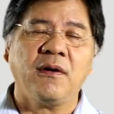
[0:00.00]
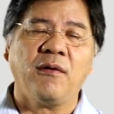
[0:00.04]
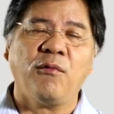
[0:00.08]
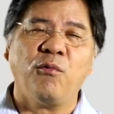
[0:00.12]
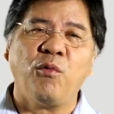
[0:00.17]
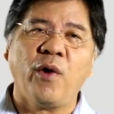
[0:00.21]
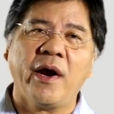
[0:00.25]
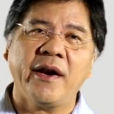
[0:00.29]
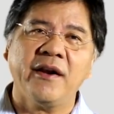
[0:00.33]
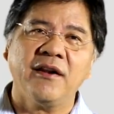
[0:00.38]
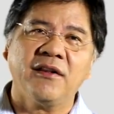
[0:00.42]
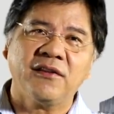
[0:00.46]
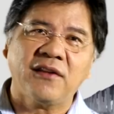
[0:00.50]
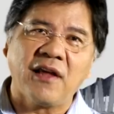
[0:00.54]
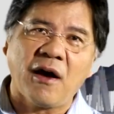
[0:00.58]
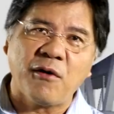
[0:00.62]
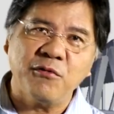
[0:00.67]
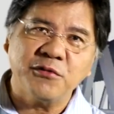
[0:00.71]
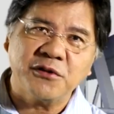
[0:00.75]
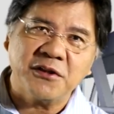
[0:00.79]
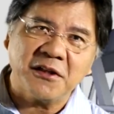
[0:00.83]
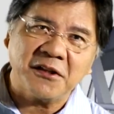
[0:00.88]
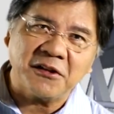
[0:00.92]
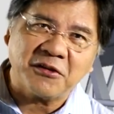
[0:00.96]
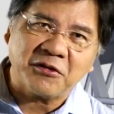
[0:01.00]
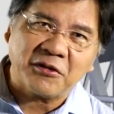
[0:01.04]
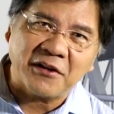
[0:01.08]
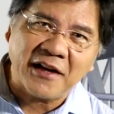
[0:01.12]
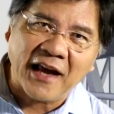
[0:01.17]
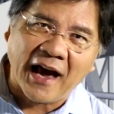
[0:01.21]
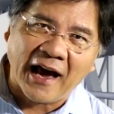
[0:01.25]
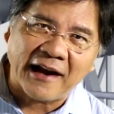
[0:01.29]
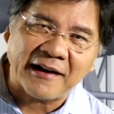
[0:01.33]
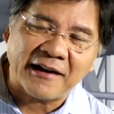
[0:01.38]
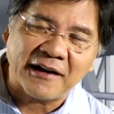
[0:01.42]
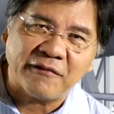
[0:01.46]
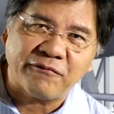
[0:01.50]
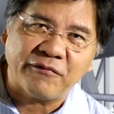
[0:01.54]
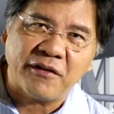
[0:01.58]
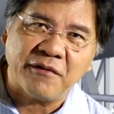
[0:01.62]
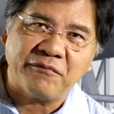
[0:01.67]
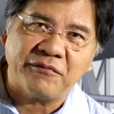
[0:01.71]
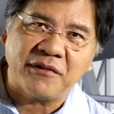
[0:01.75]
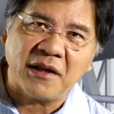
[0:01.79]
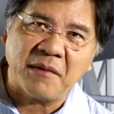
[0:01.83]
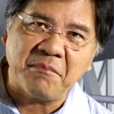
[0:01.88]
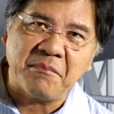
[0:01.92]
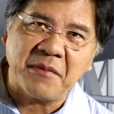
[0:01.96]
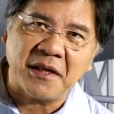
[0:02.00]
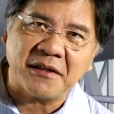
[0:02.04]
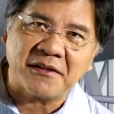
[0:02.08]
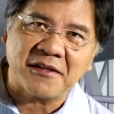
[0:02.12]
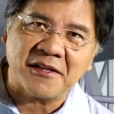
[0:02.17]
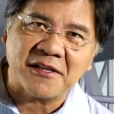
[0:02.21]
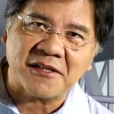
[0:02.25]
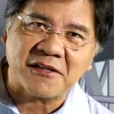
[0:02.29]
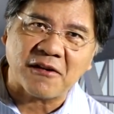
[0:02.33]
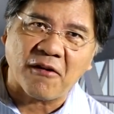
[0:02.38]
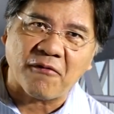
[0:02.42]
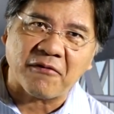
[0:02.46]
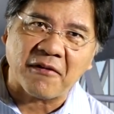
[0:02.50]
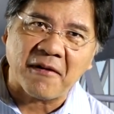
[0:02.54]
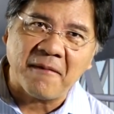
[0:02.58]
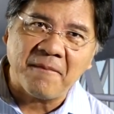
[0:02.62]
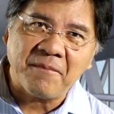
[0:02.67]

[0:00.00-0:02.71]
of 1,350 meters of